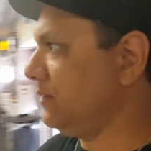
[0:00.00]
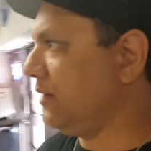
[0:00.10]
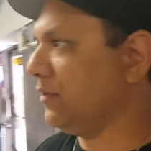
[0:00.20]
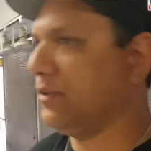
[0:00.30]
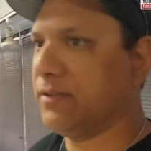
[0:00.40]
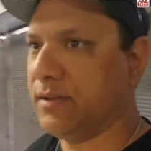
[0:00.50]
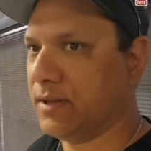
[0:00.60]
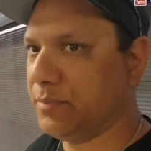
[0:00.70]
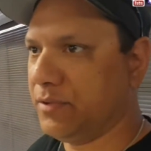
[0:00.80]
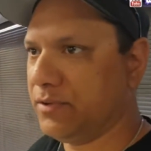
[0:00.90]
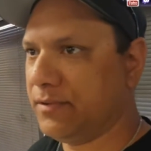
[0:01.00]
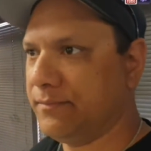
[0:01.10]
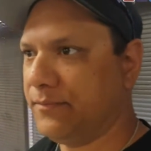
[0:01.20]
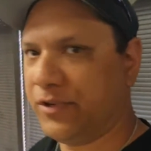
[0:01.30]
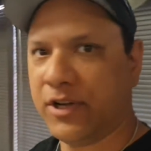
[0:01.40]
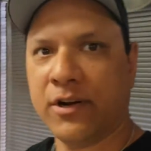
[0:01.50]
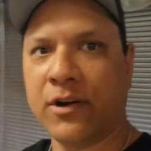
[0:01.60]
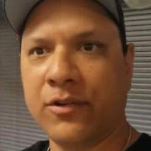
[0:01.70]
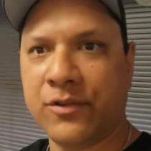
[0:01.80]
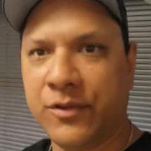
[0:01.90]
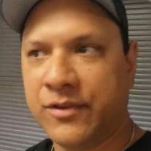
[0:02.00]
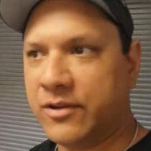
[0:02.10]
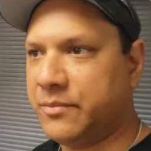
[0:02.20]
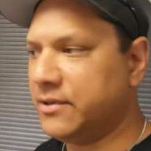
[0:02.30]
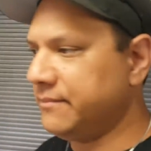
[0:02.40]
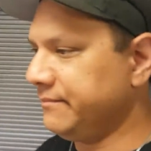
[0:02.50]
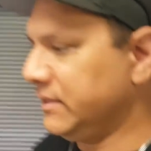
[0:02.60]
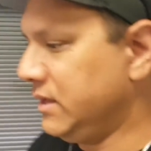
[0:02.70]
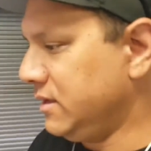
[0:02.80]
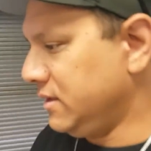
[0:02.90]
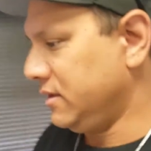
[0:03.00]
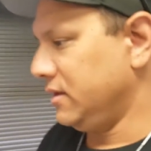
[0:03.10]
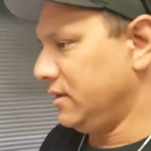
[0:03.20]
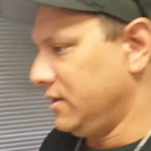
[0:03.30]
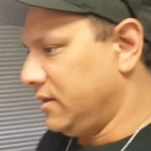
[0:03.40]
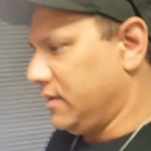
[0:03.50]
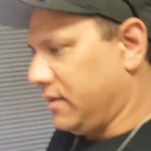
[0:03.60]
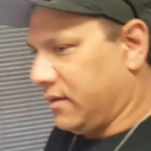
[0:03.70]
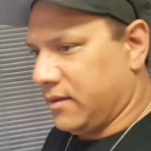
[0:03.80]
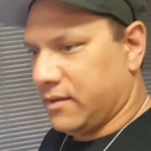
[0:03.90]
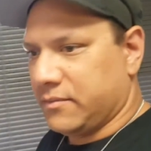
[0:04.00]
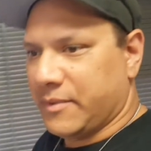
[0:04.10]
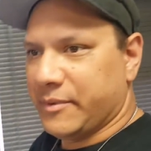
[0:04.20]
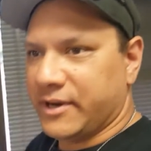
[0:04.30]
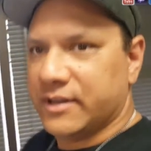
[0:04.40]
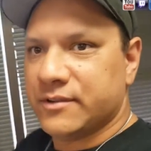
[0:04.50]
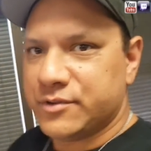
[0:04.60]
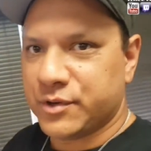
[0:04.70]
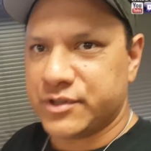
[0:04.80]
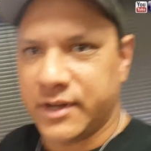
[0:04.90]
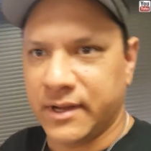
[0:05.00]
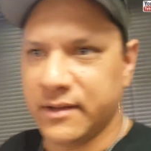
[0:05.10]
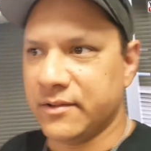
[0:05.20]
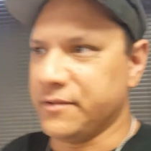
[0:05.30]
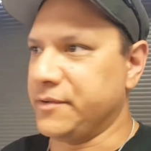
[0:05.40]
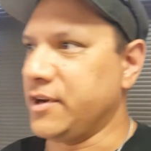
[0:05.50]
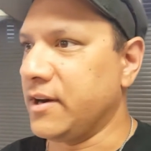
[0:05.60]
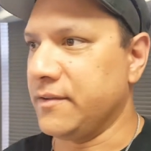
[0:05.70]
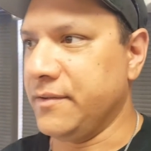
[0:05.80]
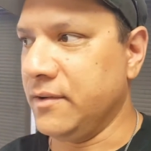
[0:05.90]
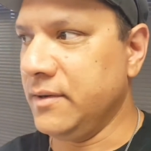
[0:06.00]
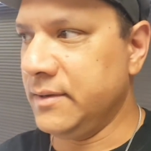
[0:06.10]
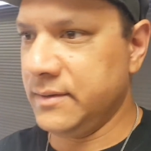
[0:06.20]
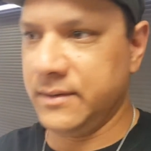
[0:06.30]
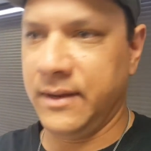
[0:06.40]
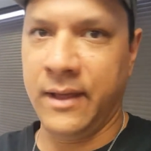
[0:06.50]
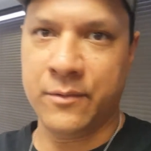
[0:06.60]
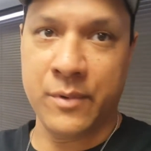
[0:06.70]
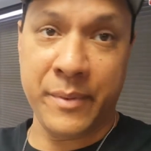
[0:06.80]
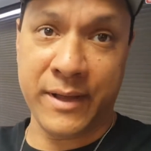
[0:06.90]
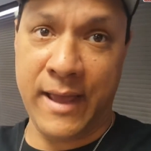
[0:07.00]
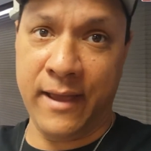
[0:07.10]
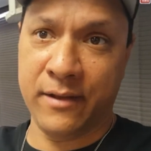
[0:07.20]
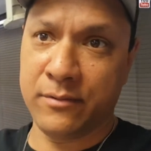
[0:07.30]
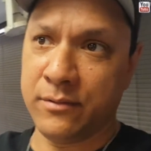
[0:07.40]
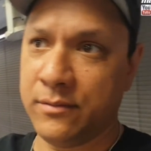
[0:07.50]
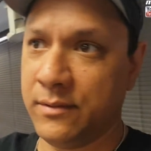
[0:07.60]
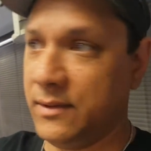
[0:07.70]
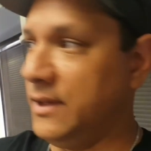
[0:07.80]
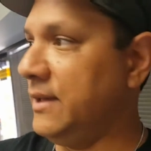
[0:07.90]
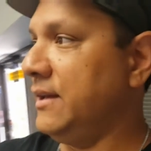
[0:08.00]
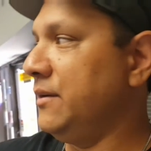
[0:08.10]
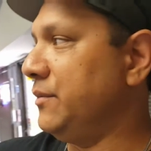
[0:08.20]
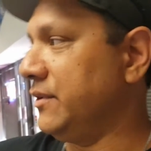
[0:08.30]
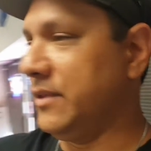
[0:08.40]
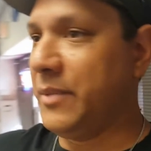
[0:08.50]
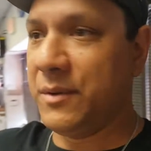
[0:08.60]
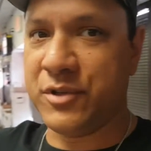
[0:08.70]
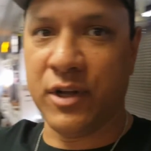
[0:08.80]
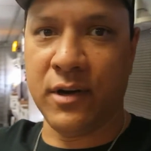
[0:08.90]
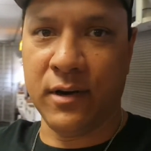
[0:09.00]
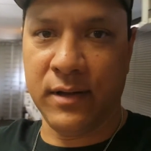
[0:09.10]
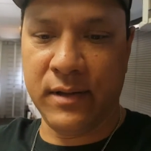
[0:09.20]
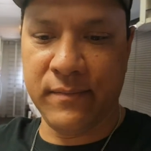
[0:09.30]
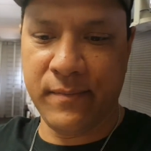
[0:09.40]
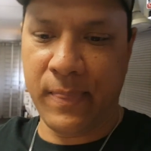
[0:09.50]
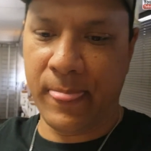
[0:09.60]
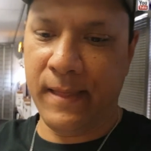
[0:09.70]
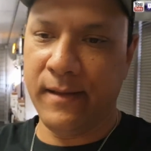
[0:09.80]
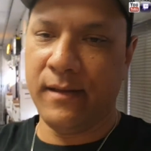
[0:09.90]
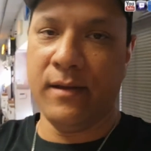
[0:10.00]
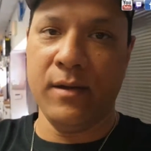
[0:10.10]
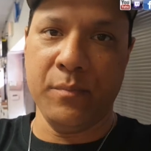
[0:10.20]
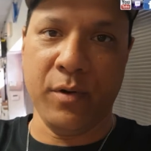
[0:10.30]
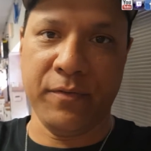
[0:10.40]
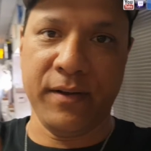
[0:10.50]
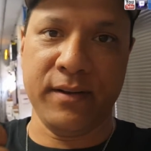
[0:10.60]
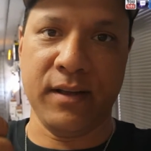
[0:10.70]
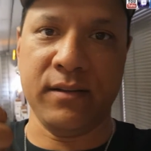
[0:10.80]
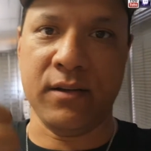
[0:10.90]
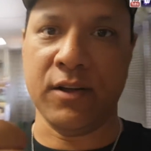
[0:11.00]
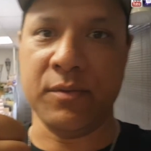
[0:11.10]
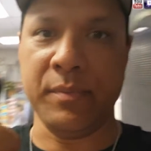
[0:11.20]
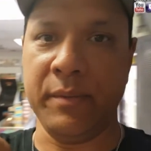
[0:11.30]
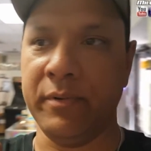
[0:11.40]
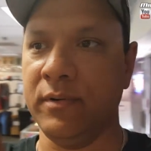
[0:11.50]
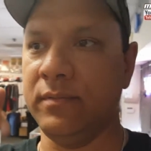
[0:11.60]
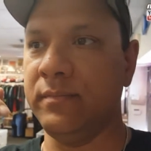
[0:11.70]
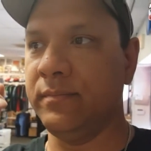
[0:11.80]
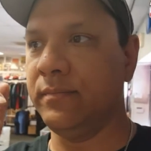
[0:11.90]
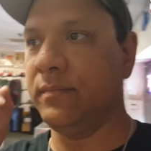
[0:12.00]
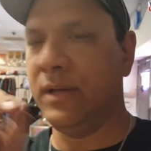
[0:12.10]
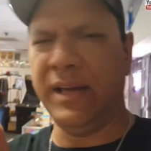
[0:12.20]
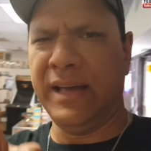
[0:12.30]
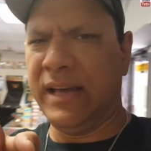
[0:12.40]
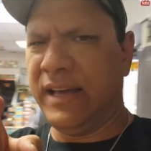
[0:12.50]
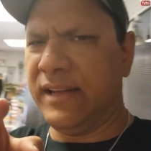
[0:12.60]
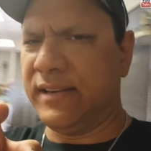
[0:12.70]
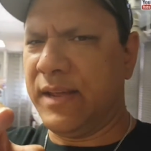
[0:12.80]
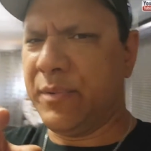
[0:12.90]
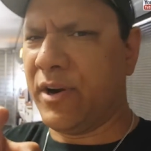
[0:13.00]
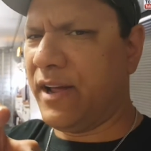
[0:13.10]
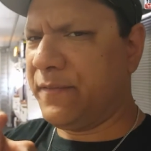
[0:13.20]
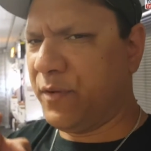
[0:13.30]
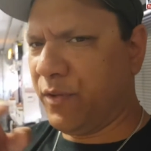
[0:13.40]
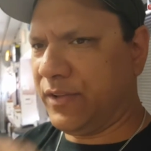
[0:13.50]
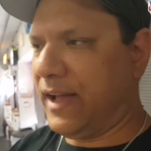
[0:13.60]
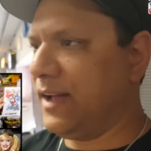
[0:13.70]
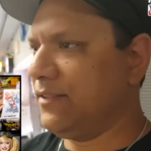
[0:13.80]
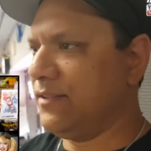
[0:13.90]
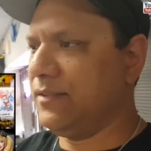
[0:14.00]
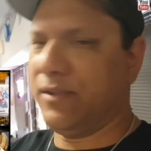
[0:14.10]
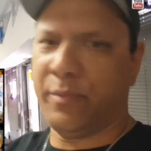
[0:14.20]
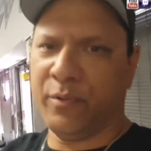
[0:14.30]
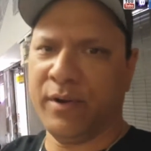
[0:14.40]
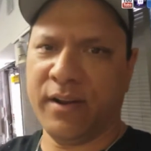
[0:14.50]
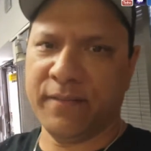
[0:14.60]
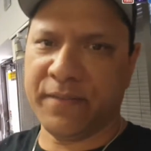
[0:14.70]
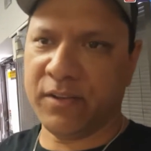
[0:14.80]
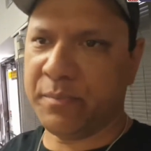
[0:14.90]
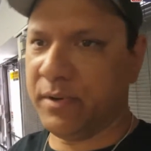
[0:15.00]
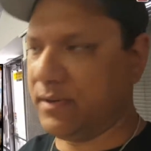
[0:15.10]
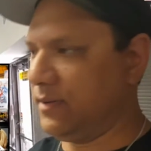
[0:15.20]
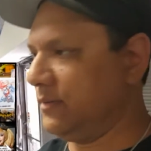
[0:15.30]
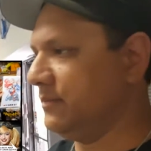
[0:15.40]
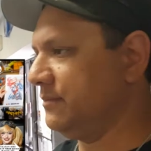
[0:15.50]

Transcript: at C's Collectibles for Chad Hardin's new sketchbook. Uh, that was my buddy, Joe Achee, the photographer, and Rebecca Ann was the bombshell Harley. Both fantastic, awesome people. Keep your eye out for those ads. They'll be running on Facebook and